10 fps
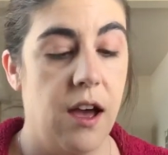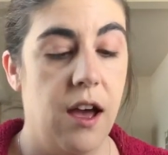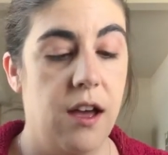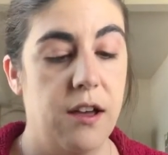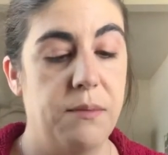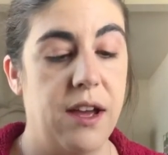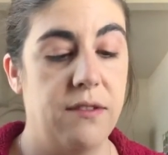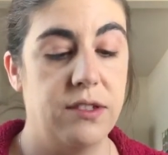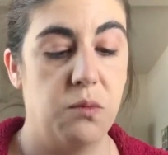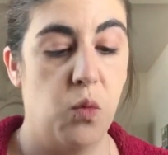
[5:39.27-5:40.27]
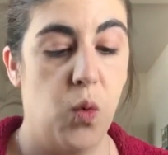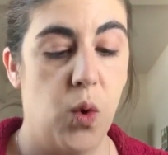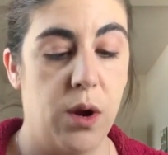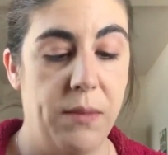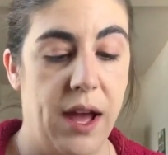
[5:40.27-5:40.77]
I have some
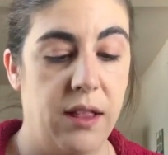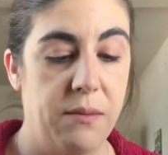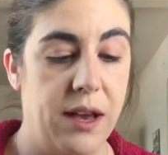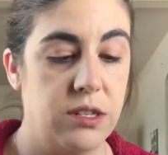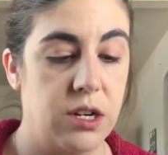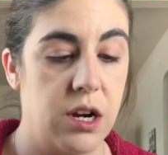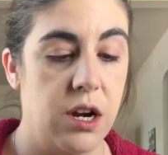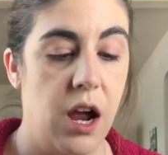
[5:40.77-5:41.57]
warm alabaster.